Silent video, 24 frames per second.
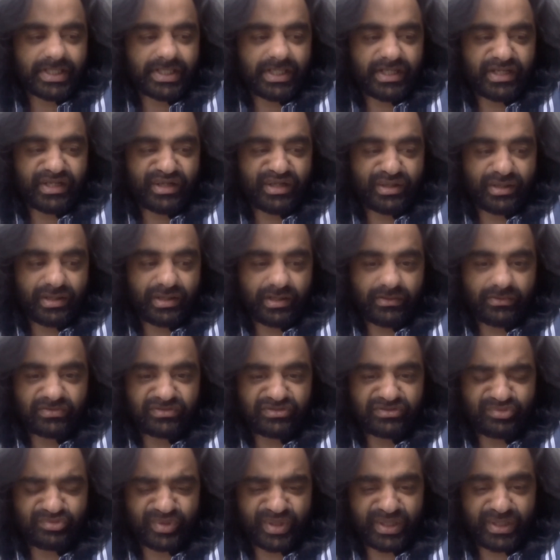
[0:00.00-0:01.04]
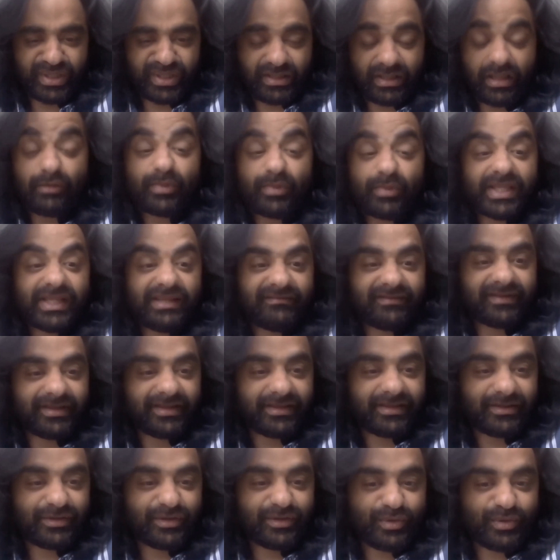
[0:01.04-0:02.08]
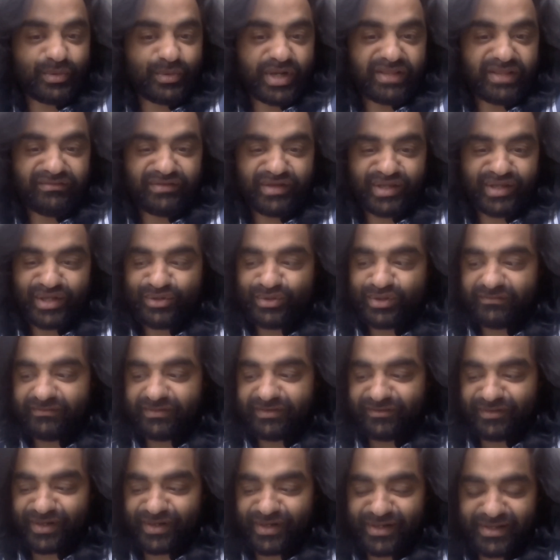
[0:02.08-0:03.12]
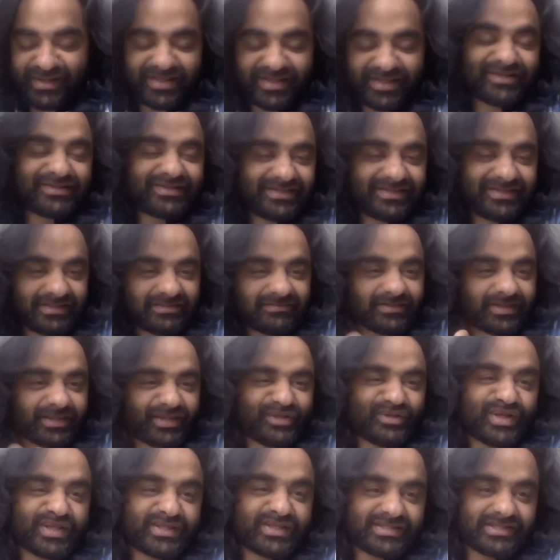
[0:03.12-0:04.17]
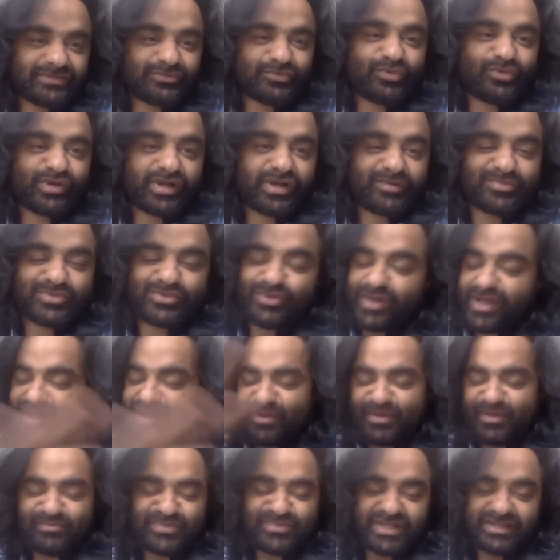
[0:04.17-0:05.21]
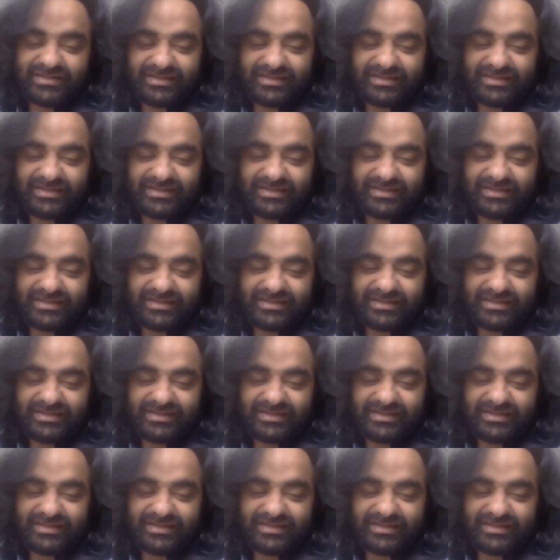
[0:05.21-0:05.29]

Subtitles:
introduced me. Oh, by the way, good evening to everyone. Yeah, you know, this is why, you know, I just woke up, so I'm